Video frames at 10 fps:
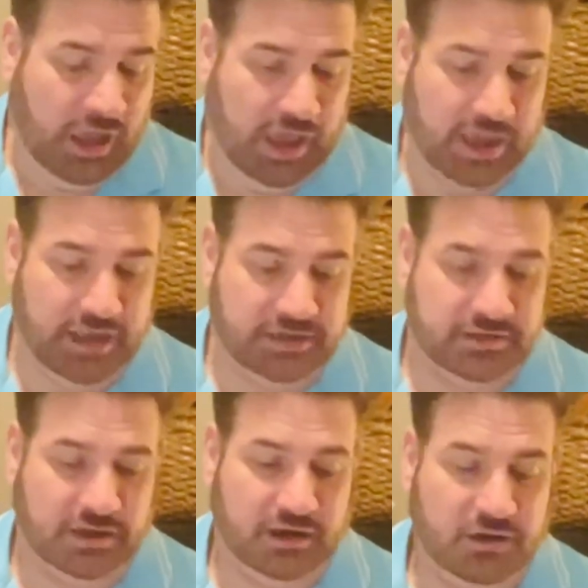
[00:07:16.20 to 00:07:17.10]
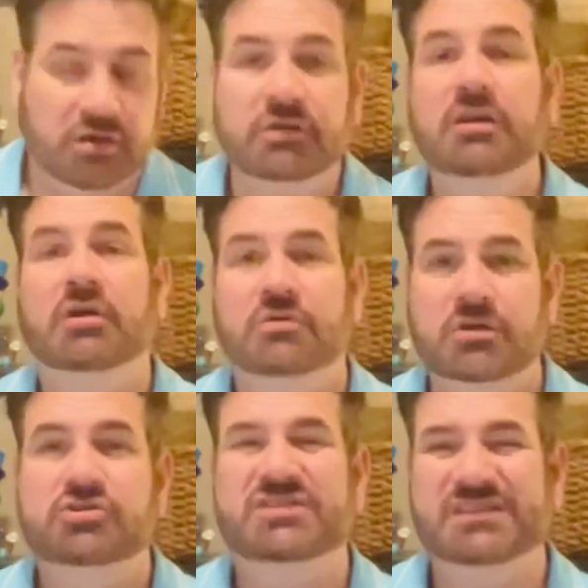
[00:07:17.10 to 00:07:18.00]
and
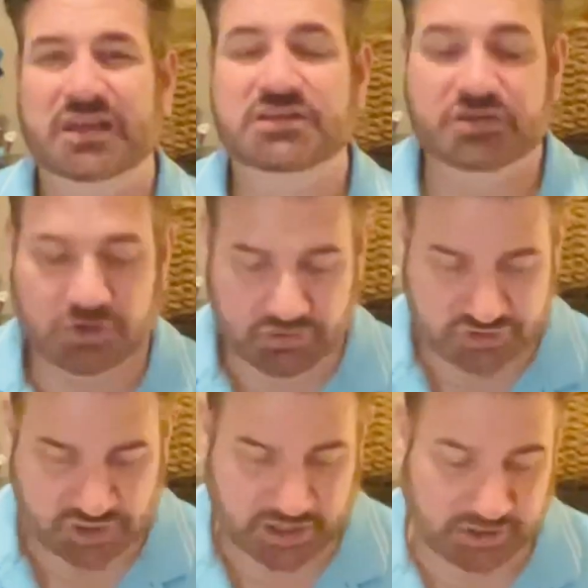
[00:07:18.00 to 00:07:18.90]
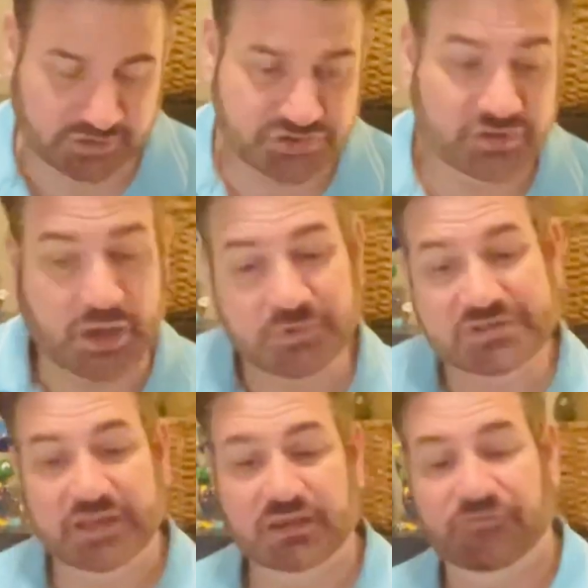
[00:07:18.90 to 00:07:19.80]
just to get to know the child. So that was
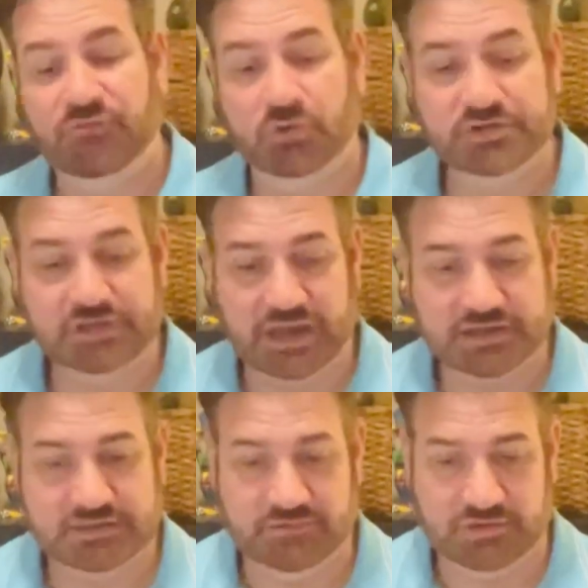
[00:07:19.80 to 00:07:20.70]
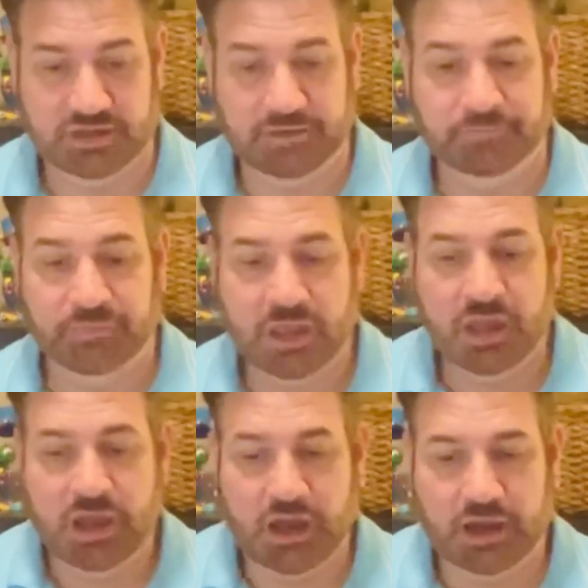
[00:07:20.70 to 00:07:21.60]
like the first activity.
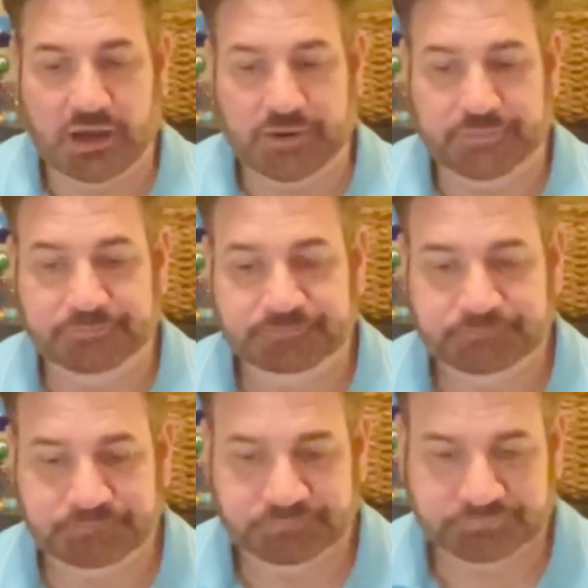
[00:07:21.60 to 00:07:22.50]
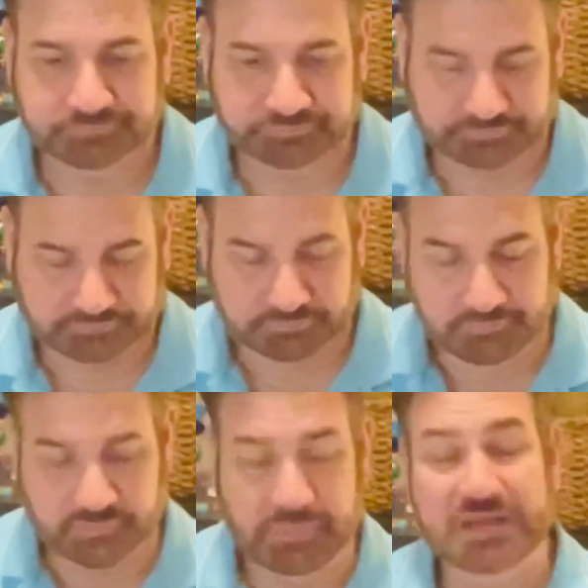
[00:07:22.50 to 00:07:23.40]
Um,
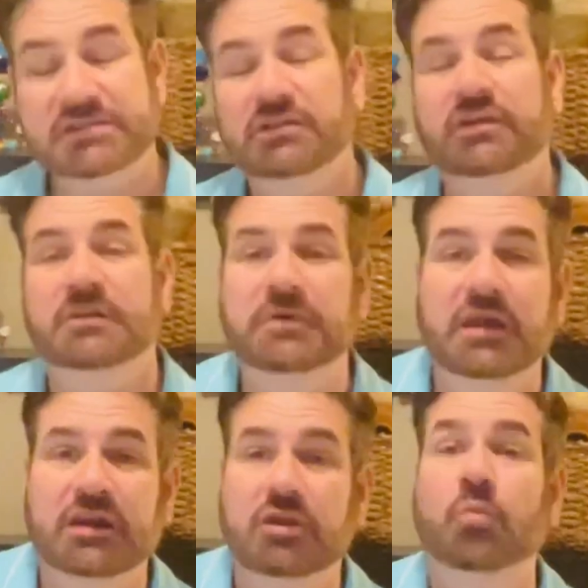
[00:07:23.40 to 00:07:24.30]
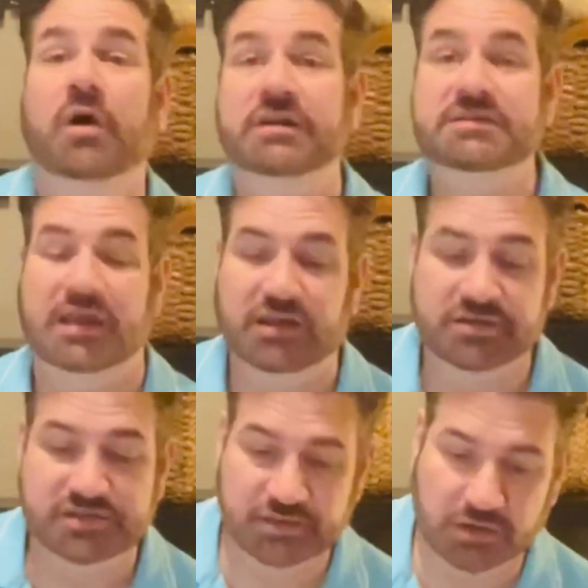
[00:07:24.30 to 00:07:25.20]
Basically, in the beginning, you want to take it
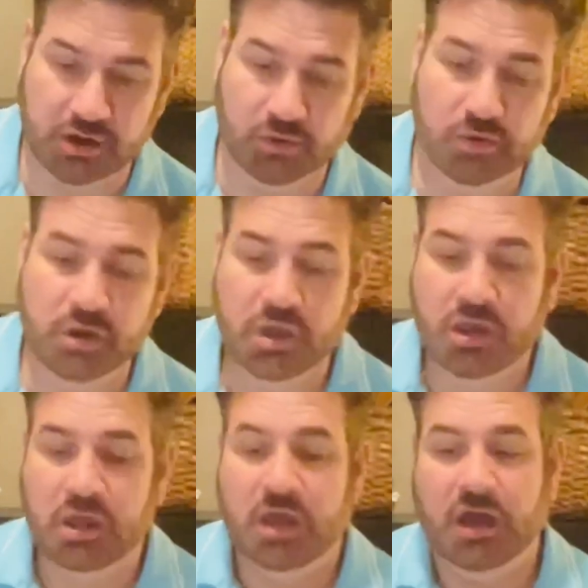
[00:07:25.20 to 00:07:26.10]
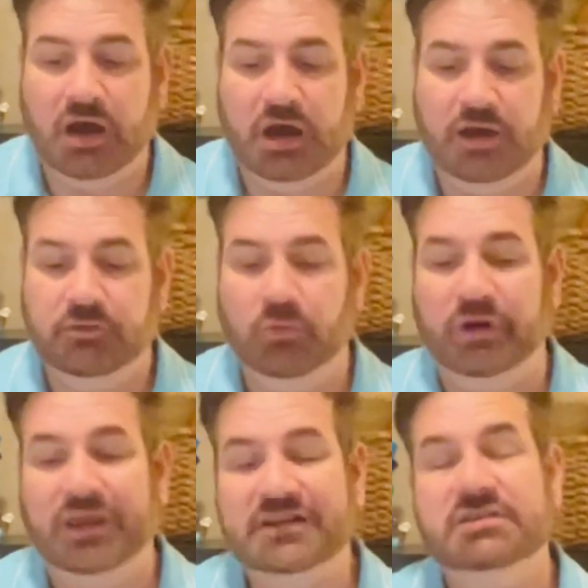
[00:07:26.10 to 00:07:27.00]
slow. You want
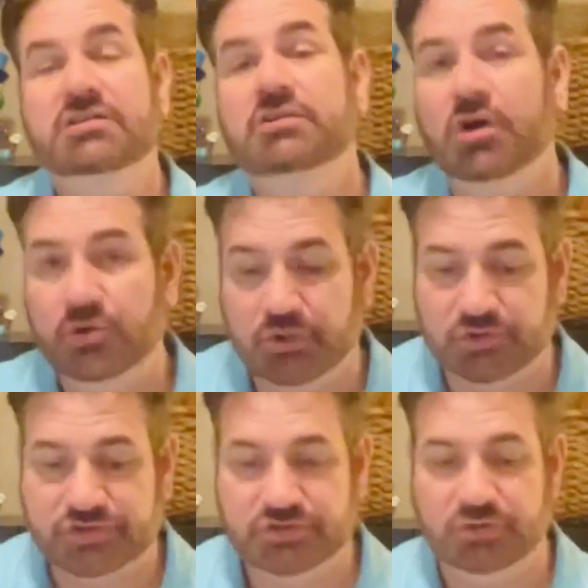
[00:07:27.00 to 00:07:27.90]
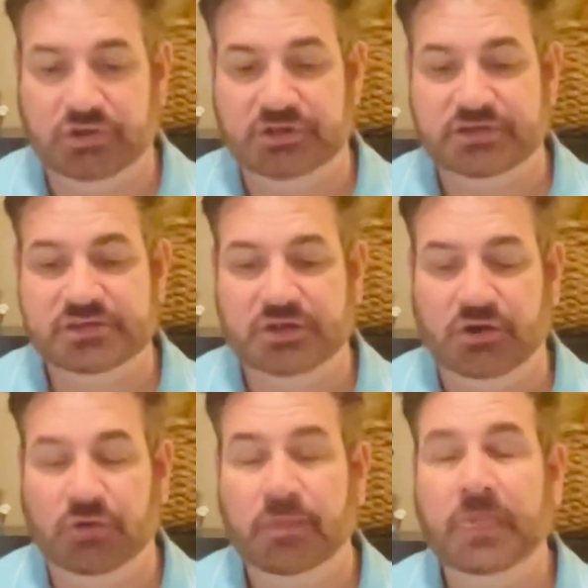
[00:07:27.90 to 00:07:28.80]
to get to know your students.
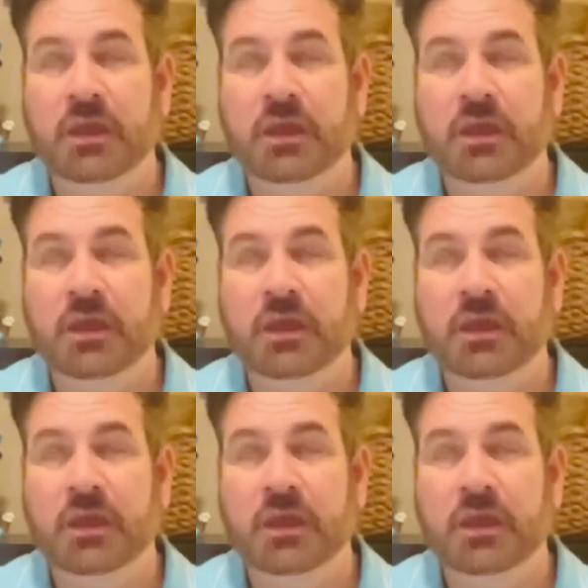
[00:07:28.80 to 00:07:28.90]
So